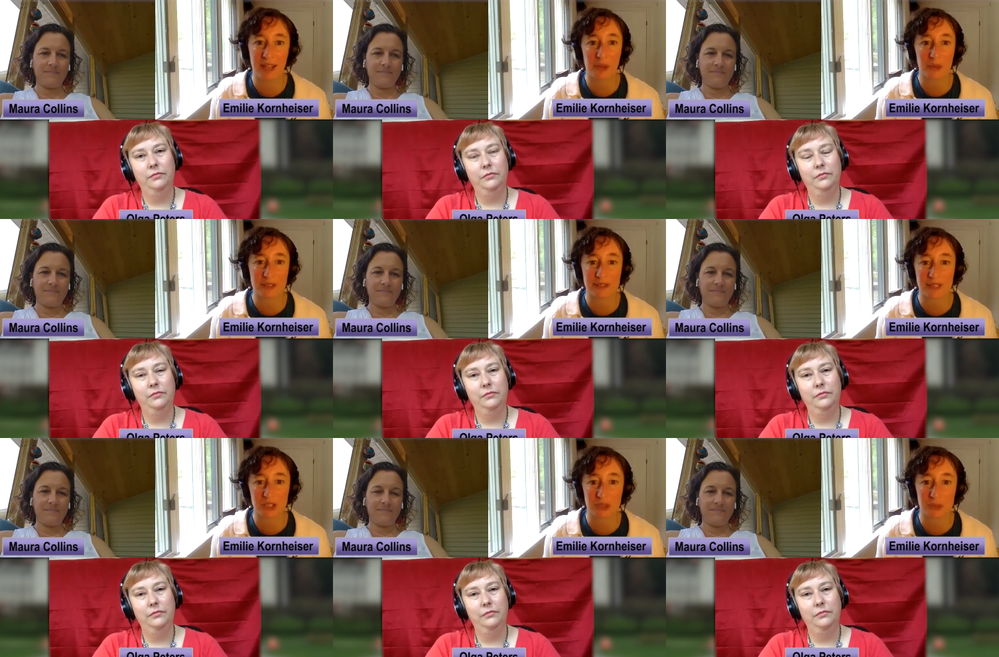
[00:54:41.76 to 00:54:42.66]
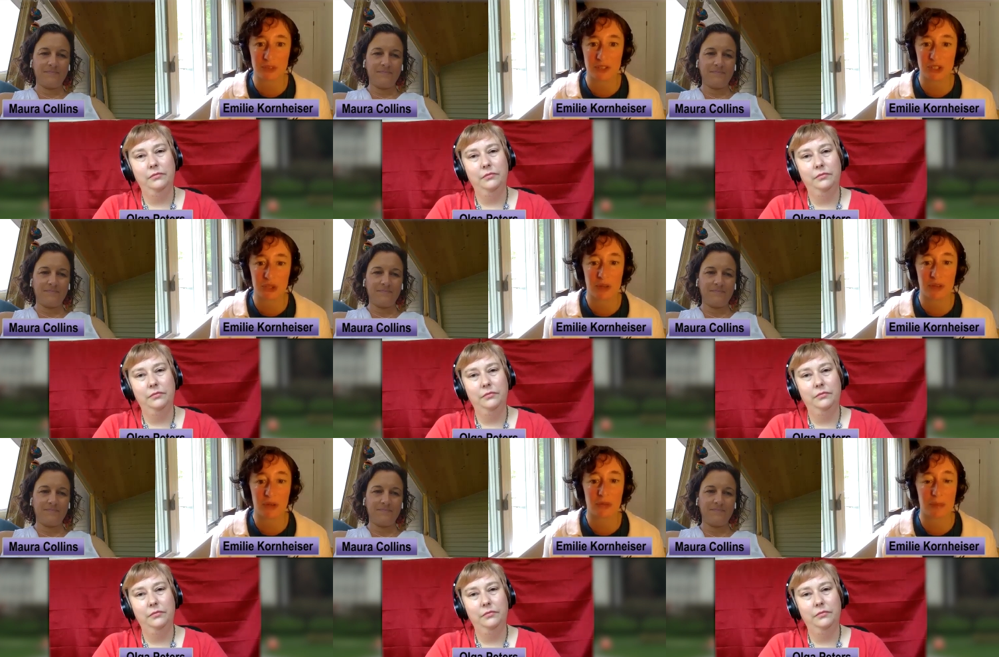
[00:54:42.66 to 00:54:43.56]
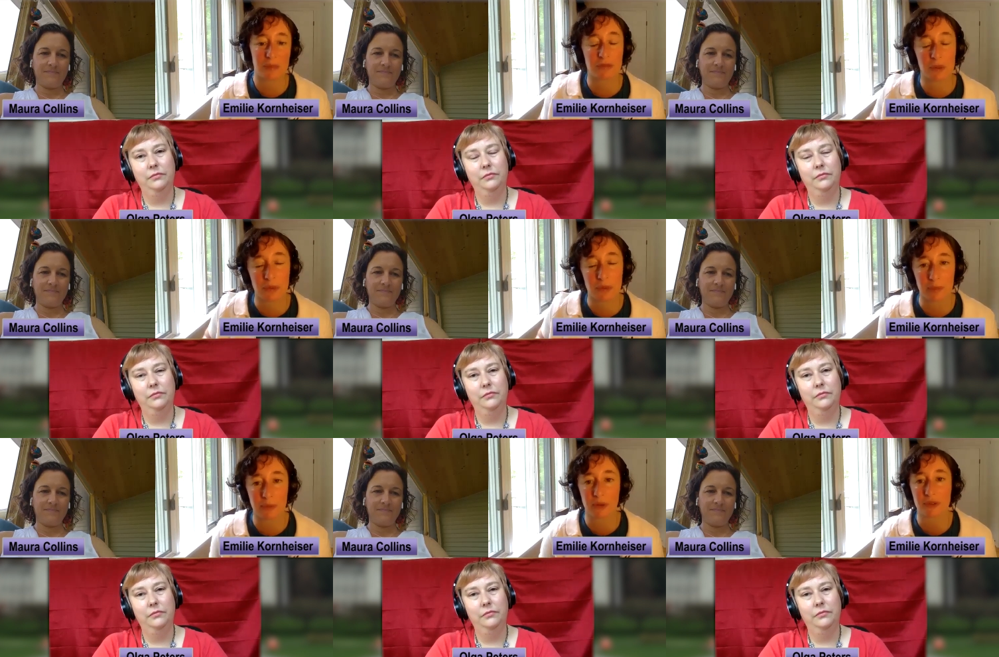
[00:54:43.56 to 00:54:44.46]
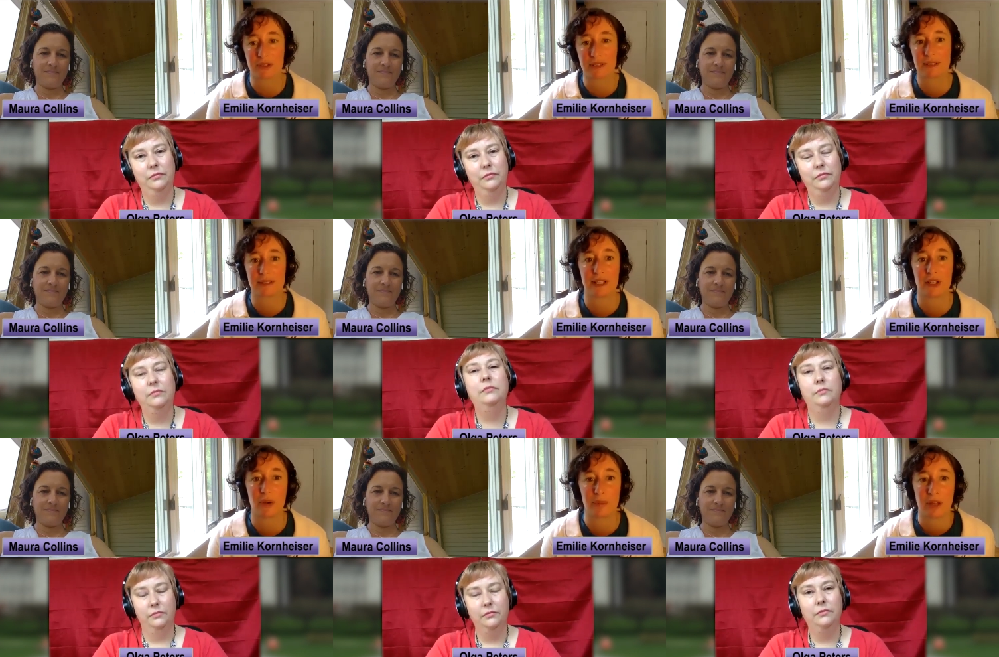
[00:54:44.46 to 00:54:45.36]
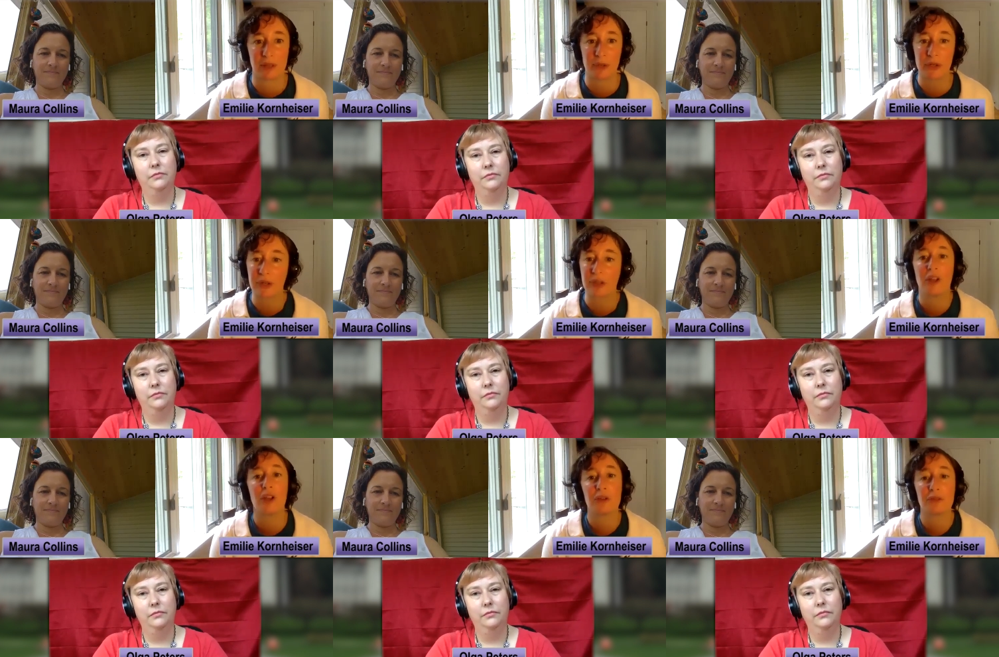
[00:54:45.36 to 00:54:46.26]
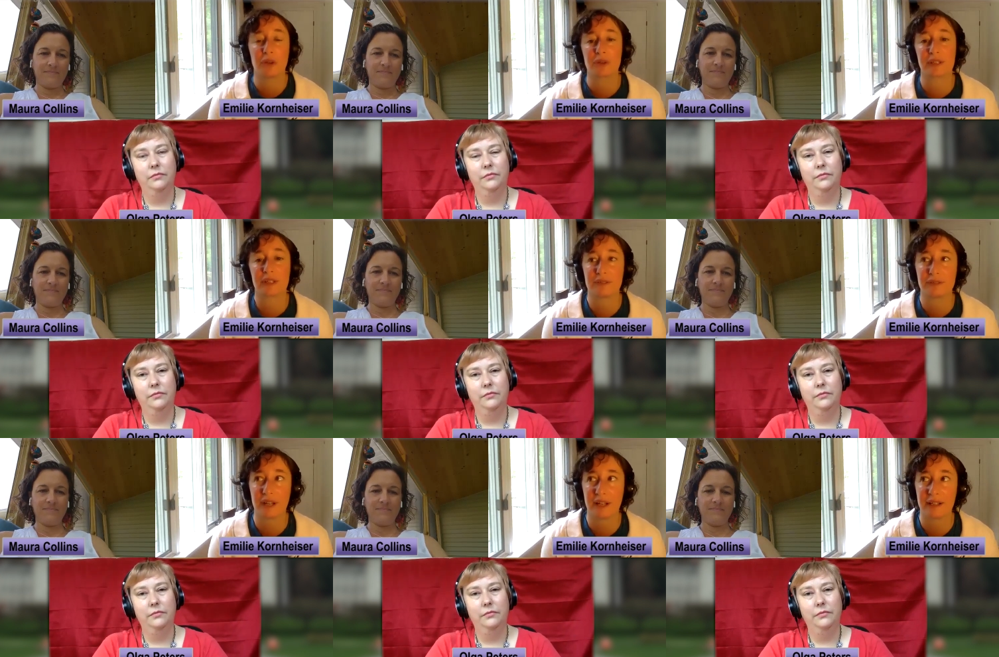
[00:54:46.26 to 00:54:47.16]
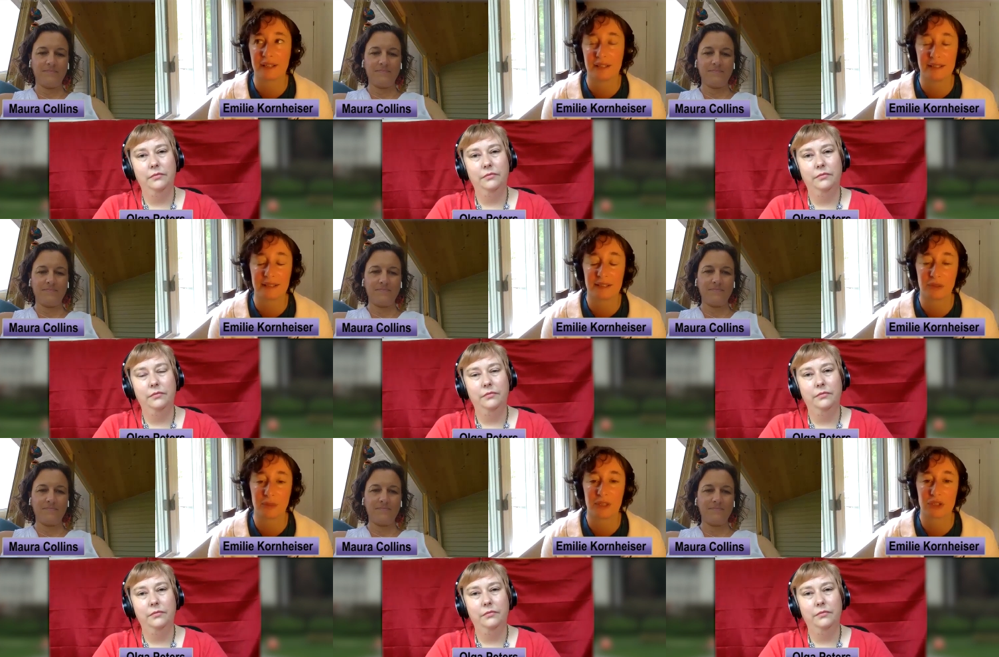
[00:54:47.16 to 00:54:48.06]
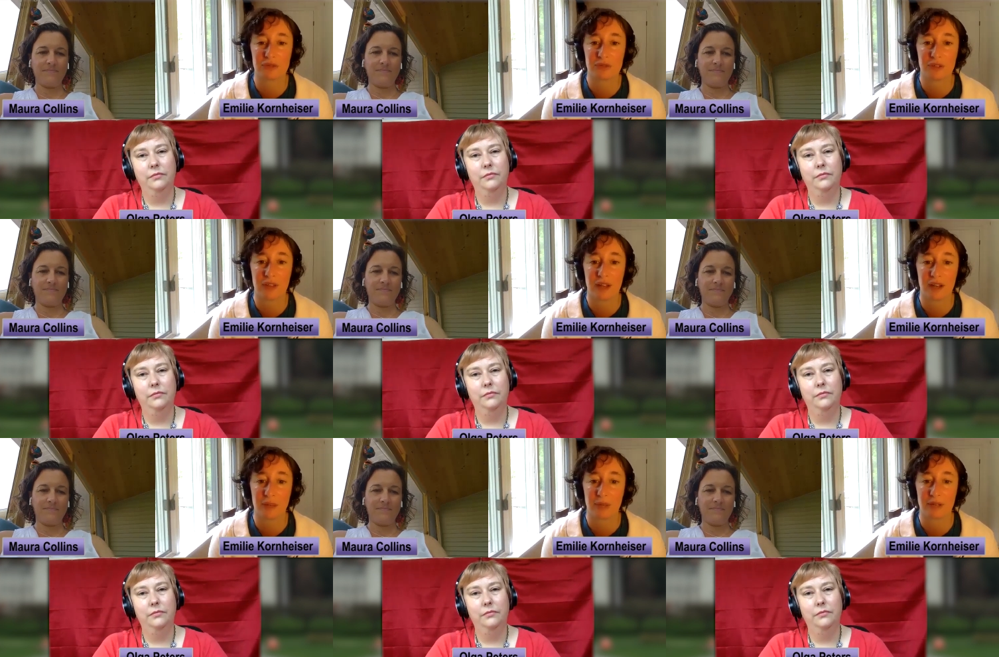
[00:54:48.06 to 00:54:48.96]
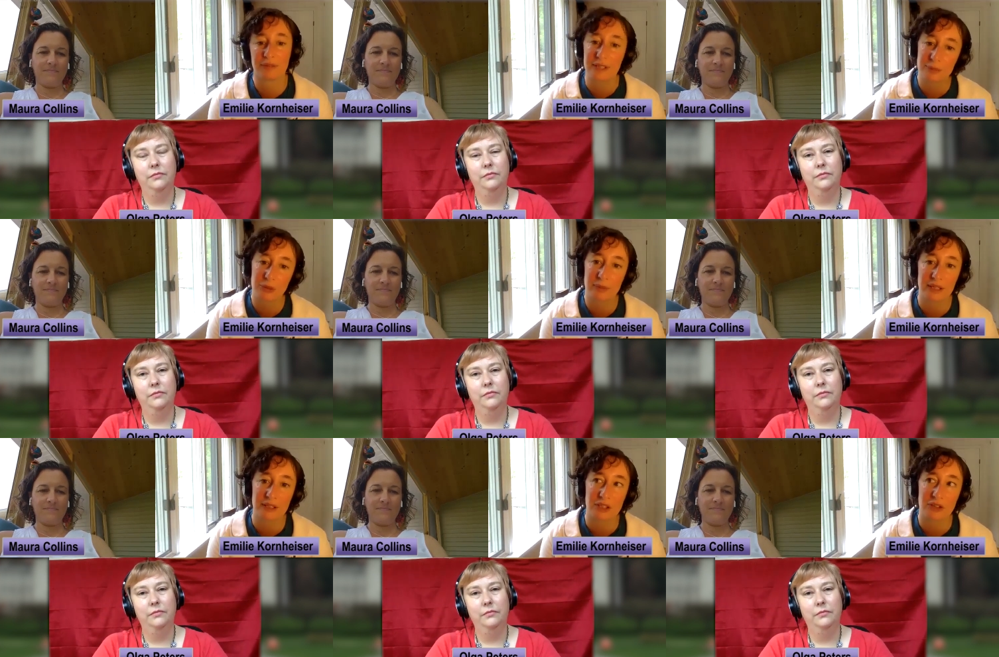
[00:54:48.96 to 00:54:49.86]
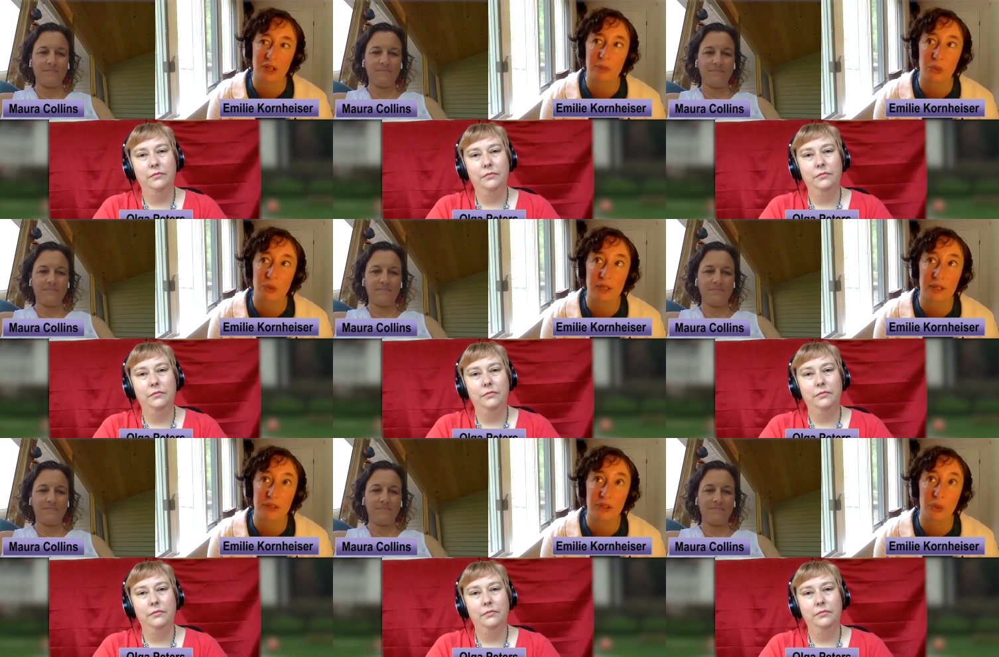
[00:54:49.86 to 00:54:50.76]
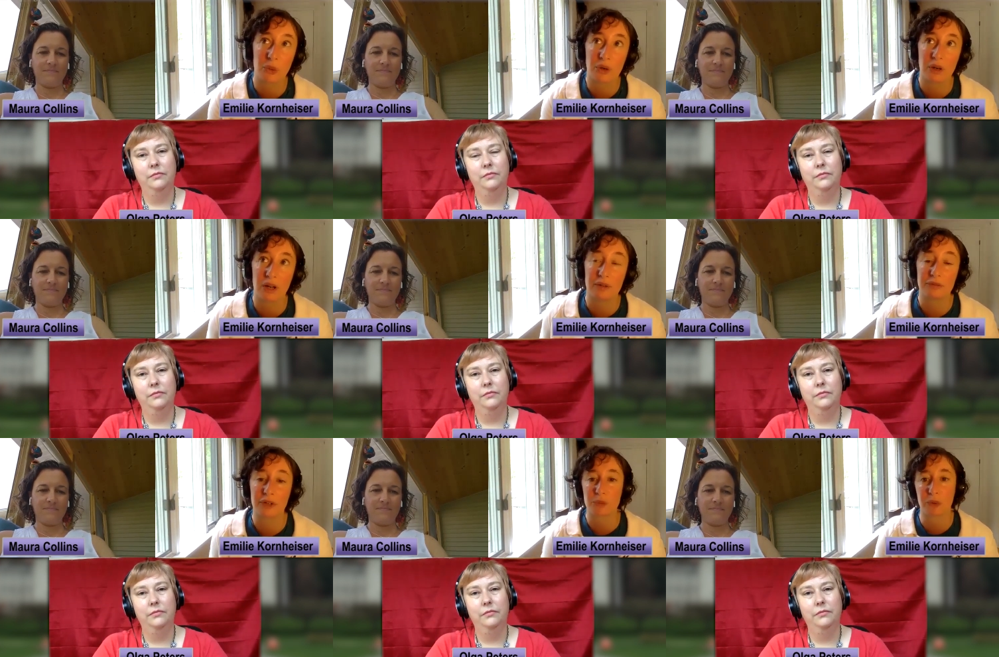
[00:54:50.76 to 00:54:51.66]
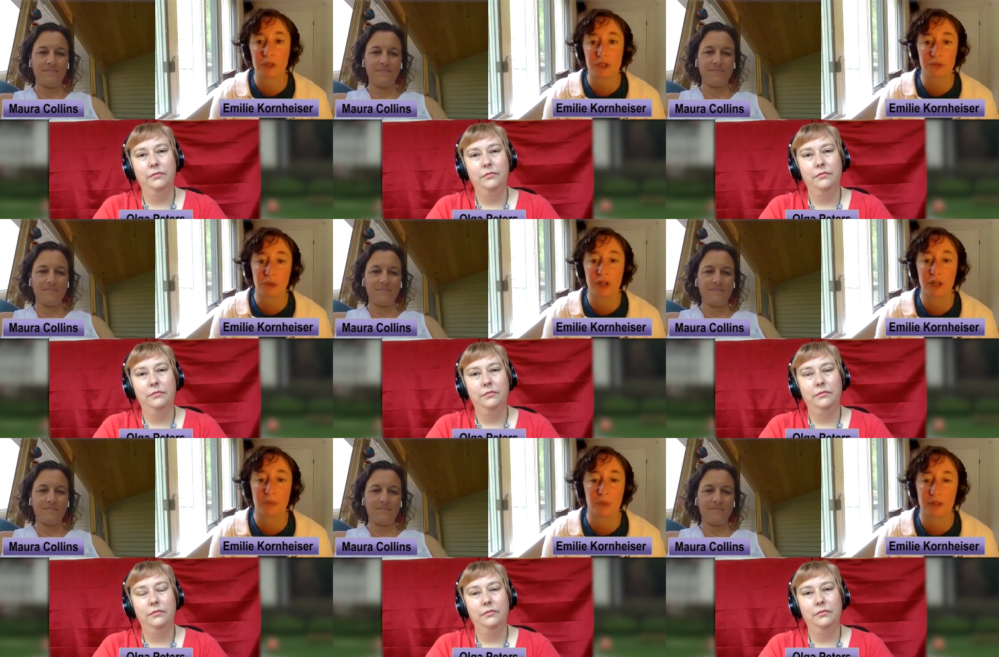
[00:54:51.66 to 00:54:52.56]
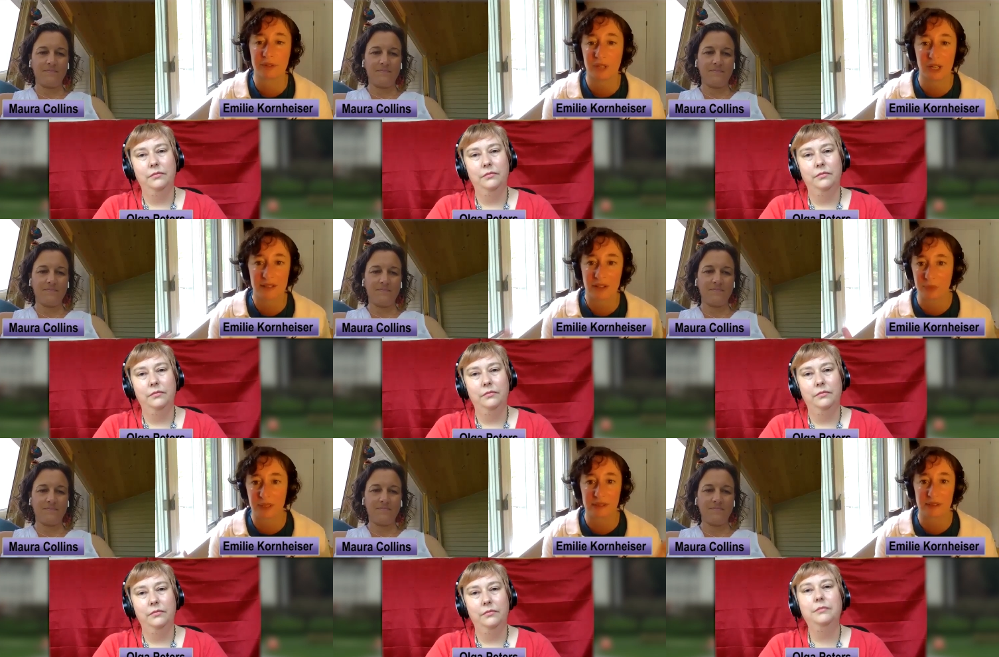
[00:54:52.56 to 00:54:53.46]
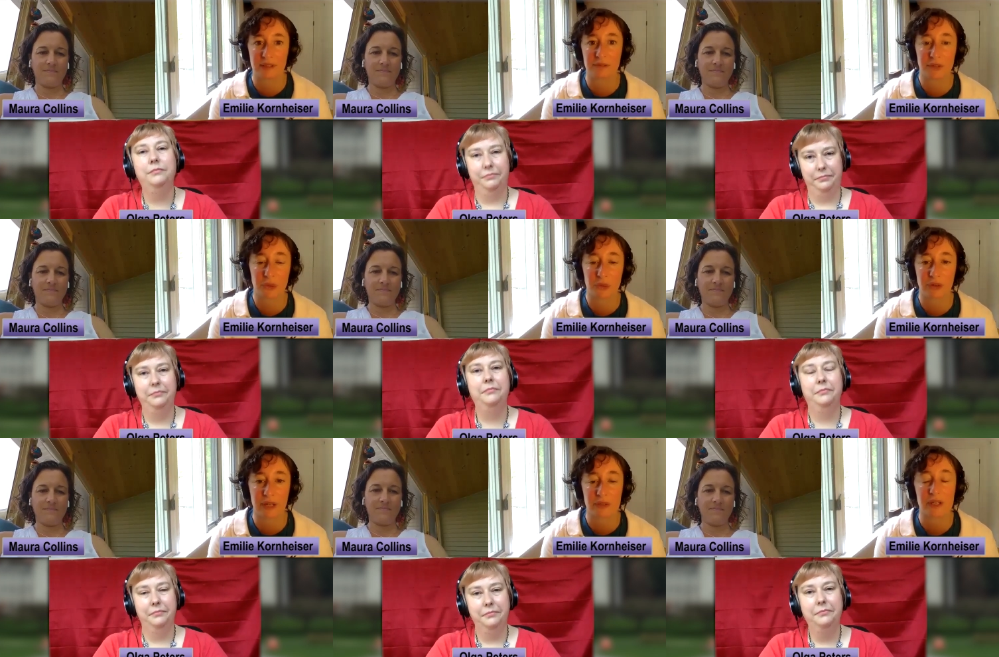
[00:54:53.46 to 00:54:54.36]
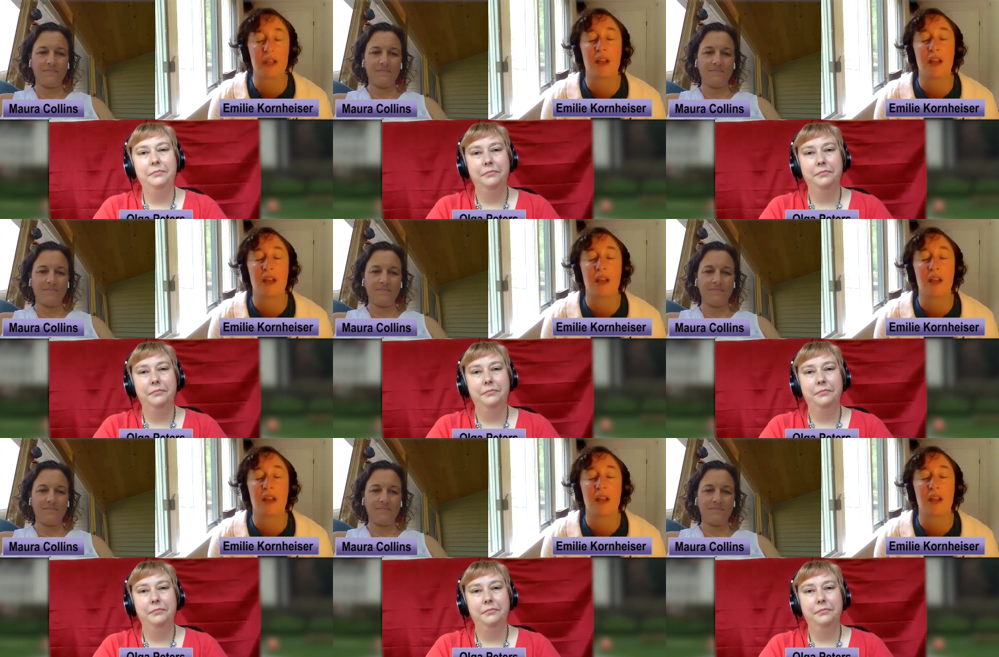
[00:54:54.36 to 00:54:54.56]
Speaker 1: hour session with the two other reps from Brattleboro, Tristan Toleno and Molly Burke. Folks can find contact information for that on my Facebook page under Emily Kornheiser or on Front Porch Forum or various other places it's floating around.